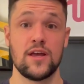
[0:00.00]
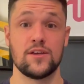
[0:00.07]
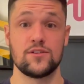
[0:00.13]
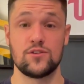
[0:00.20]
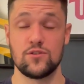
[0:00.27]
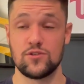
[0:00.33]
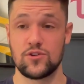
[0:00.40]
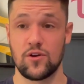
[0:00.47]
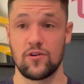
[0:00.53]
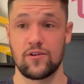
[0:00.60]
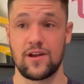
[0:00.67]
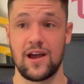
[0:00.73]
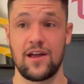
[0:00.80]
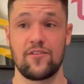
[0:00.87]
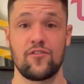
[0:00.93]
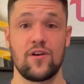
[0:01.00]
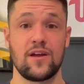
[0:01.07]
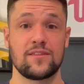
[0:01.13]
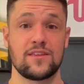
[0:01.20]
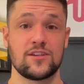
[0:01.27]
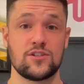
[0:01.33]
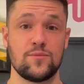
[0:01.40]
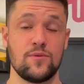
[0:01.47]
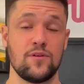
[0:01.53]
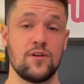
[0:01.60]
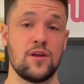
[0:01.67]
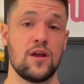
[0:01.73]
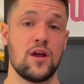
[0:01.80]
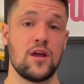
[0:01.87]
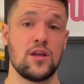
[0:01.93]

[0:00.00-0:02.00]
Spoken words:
as soon as you're under contract, that should be,